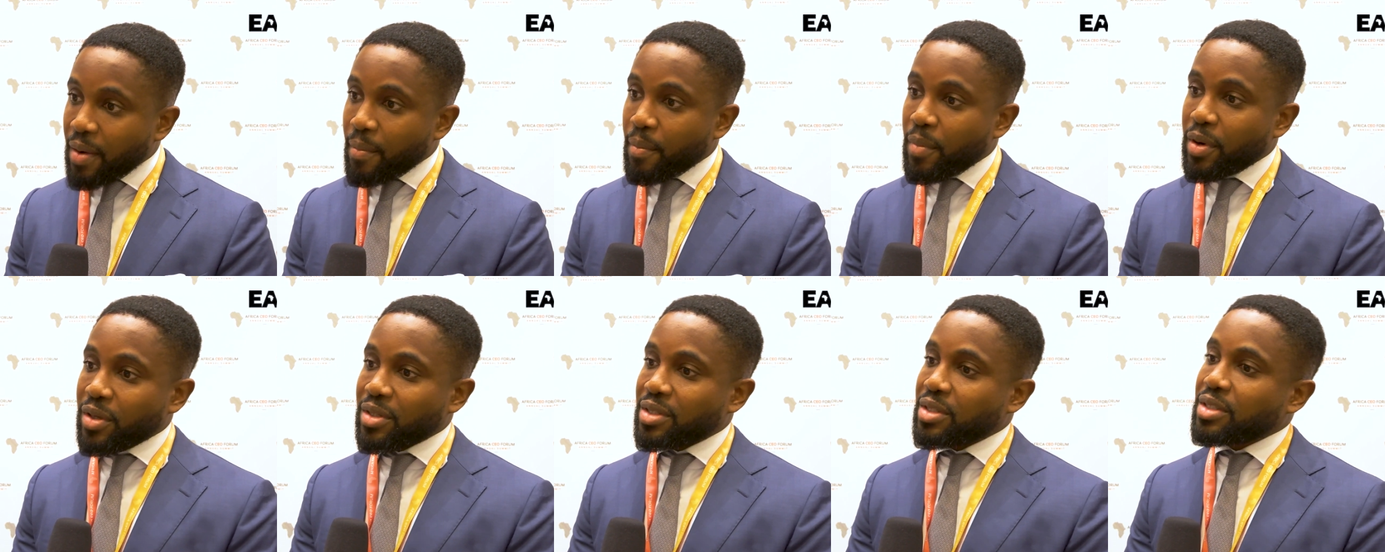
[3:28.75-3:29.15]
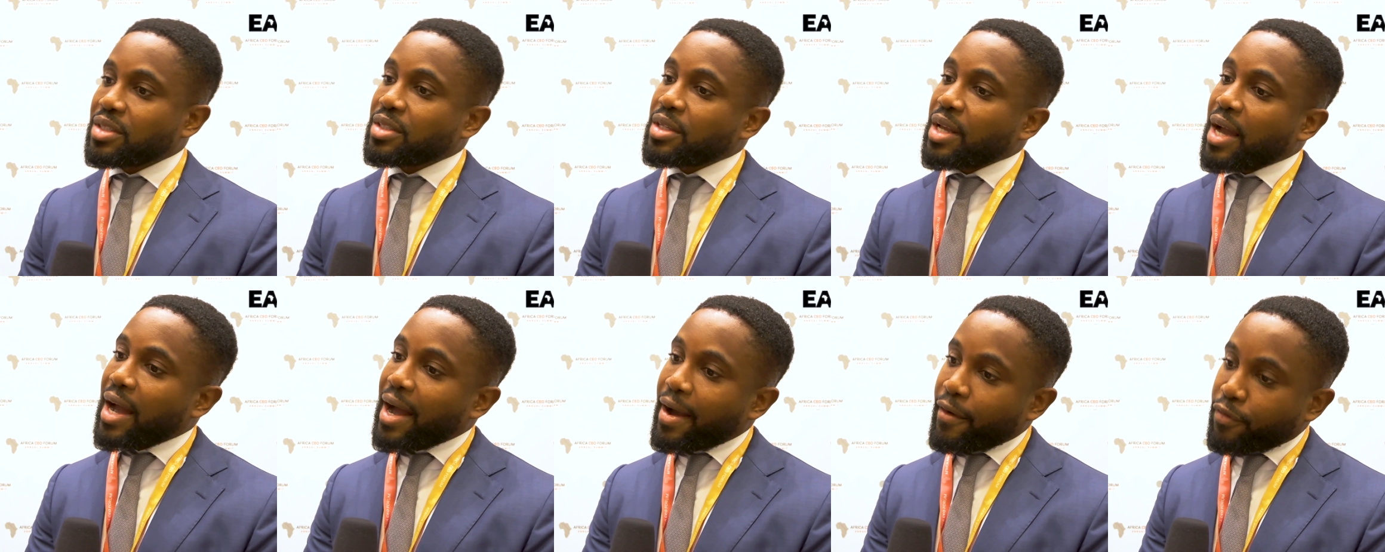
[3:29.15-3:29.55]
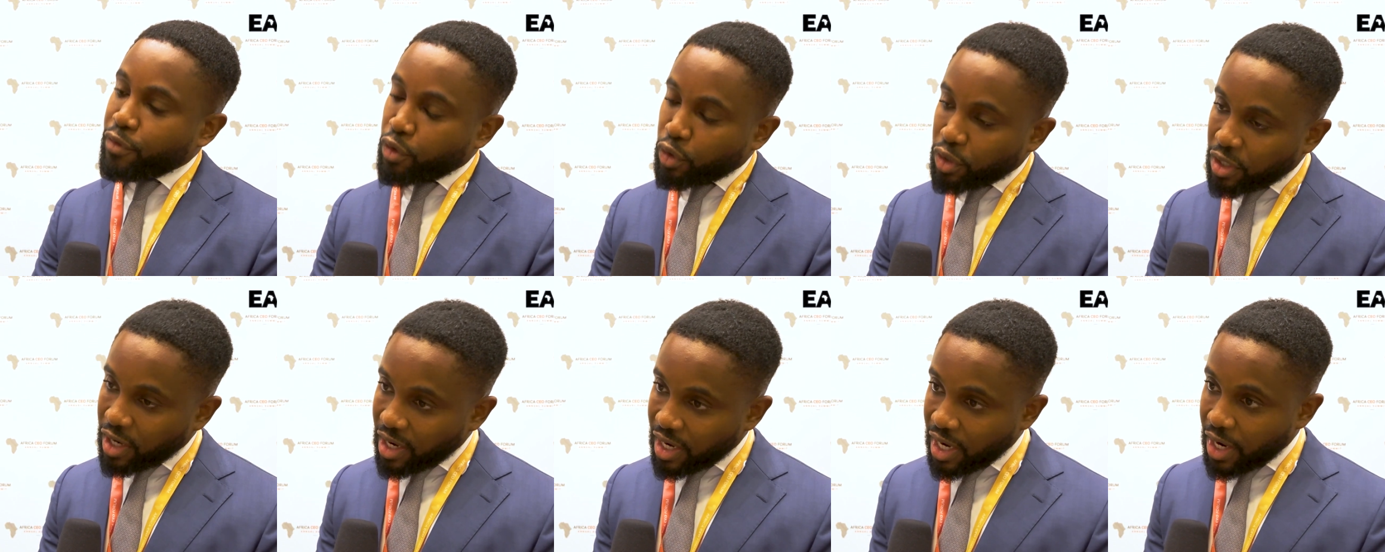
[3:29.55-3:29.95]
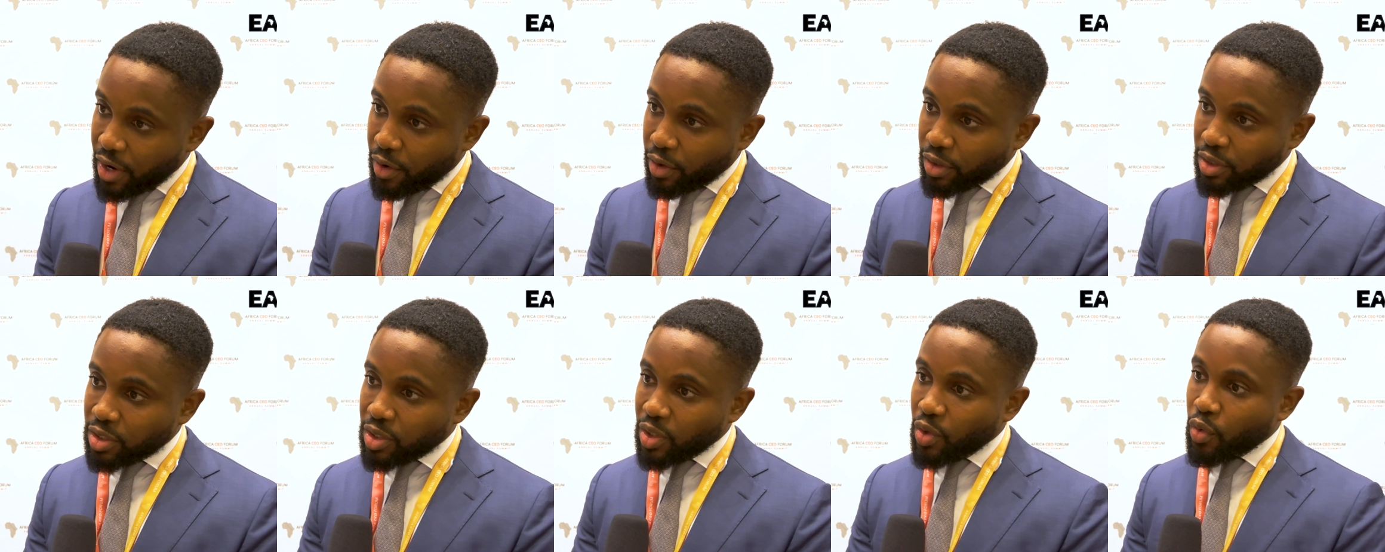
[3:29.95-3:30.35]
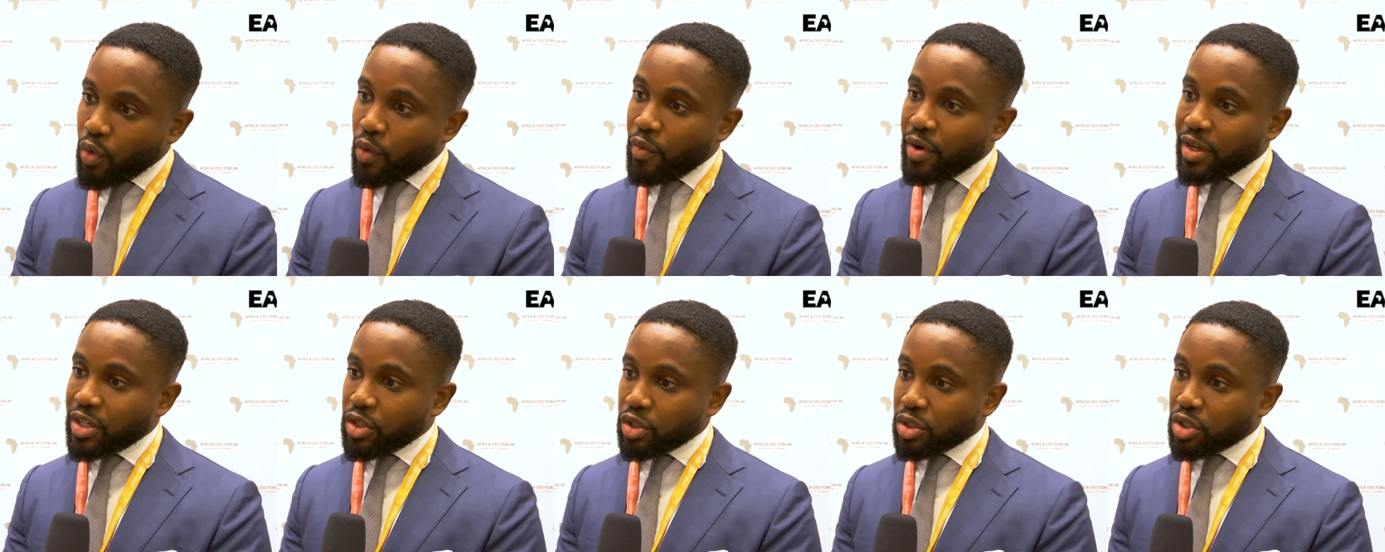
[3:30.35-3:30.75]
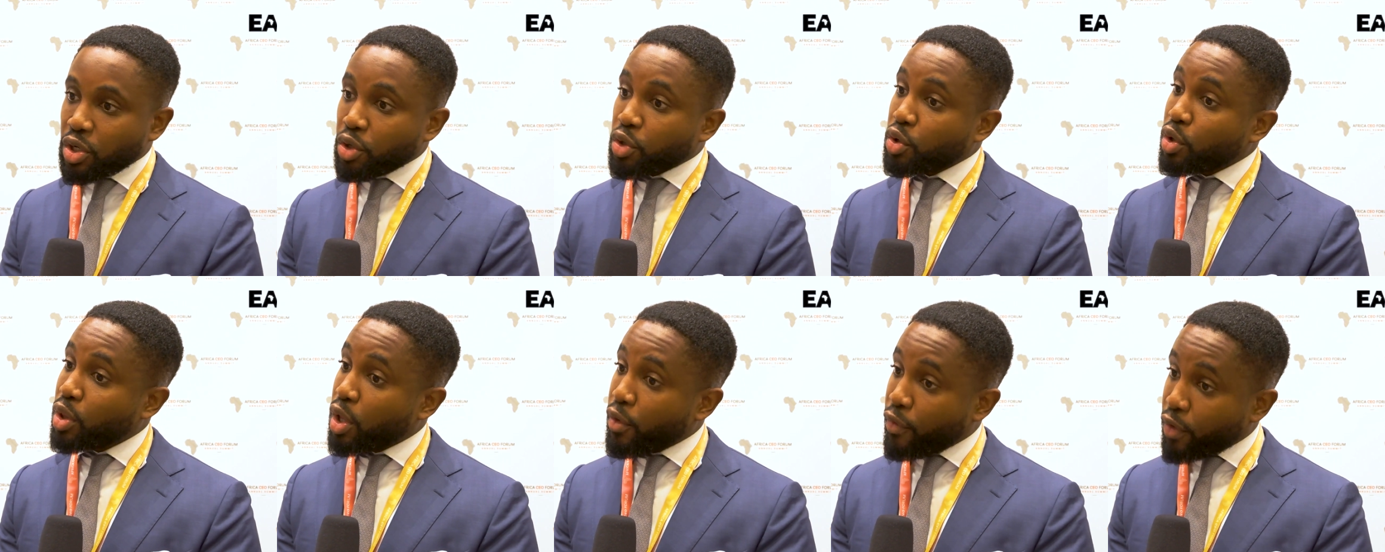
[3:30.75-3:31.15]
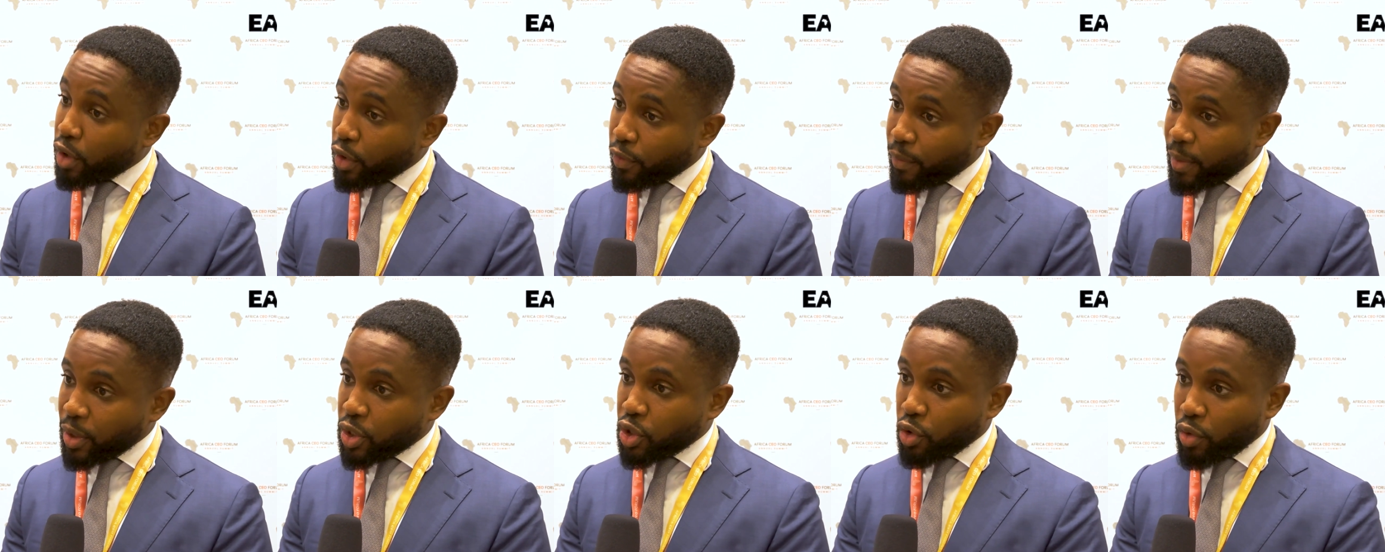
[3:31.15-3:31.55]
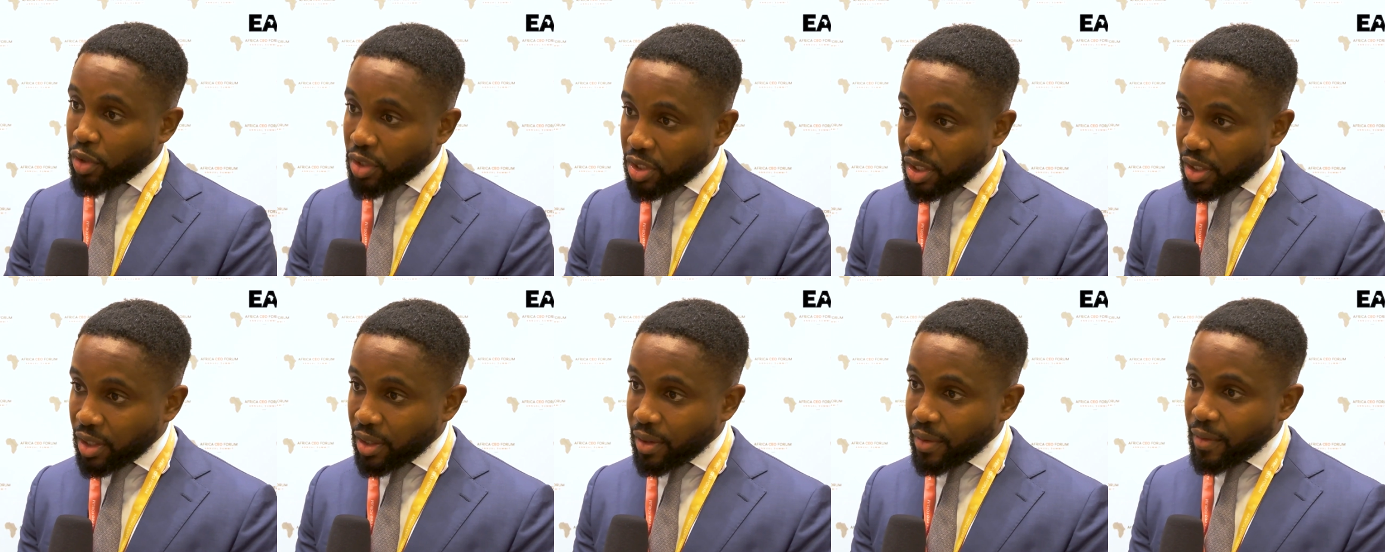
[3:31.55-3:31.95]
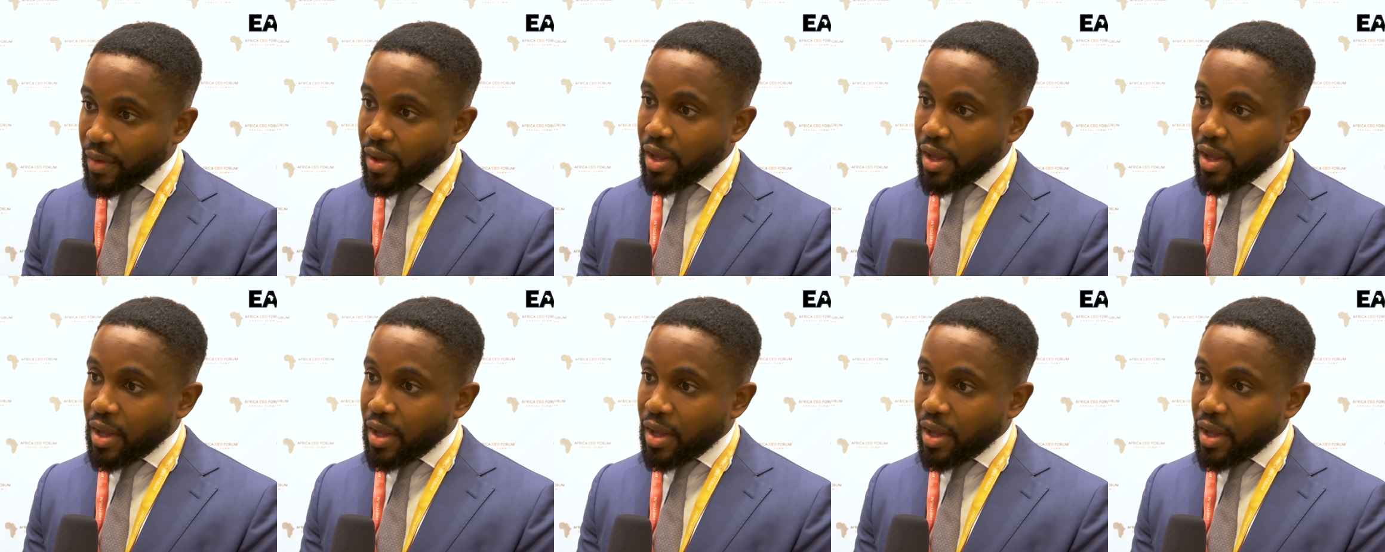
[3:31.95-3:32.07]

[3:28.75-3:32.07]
but after 10 years, we reach a certain level of maturity.